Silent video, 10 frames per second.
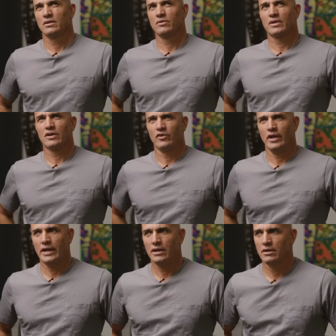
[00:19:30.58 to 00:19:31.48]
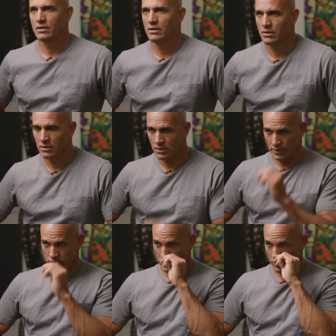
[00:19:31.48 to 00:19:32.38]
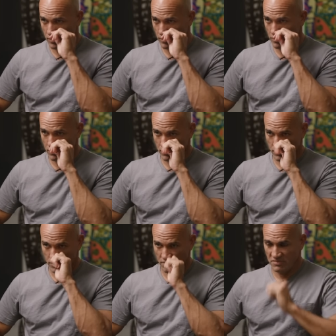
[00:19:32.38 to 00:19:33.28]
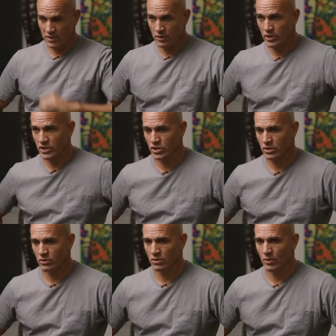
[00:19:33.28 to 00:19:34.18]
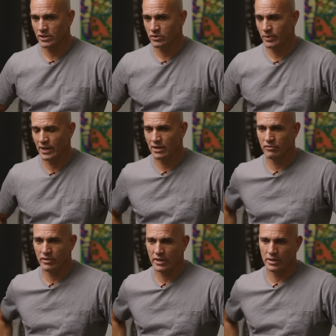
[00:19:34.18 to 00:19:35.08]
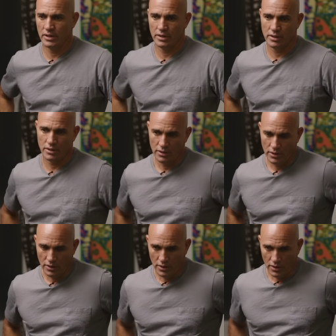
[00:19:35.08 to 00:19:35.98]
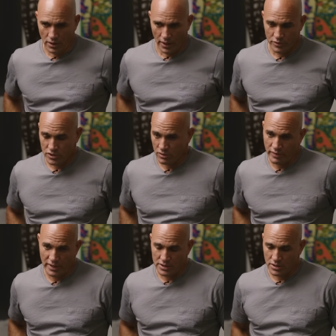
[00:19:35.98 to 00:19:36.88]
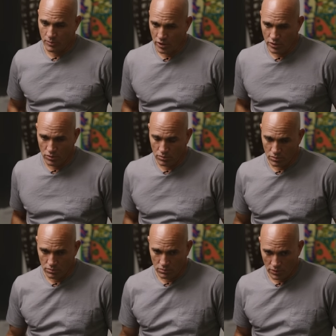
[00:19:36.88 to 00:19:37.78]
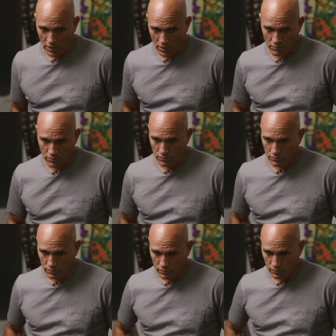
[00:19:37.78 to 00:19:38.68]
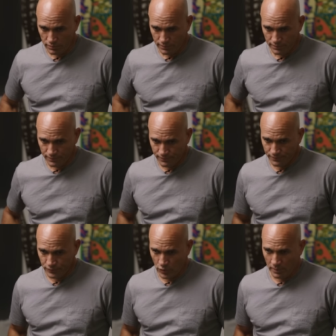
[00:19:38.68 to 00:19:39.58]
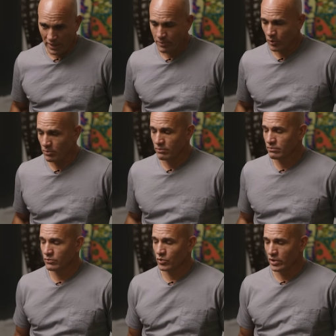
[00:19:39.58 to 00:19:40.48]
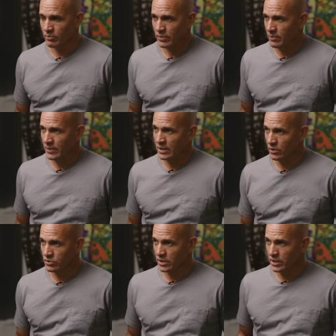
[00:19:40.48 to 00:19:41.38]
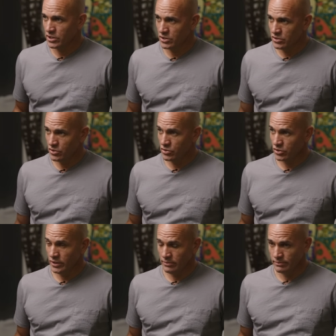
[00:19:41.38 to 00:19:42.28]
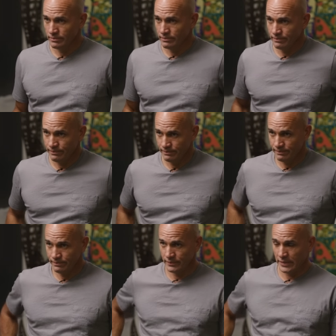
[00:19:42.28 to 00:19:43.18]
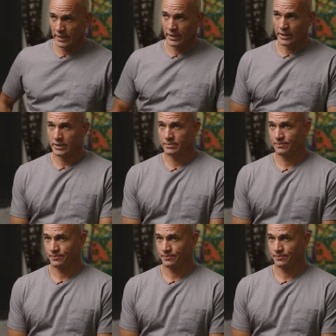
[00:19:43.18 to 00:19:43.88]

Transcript: 2008. I was in Indonesia at Uluwatu. We had an event, and I was surfing against someone who um, on paper wouldn't beat me in those conditions usually. And uh,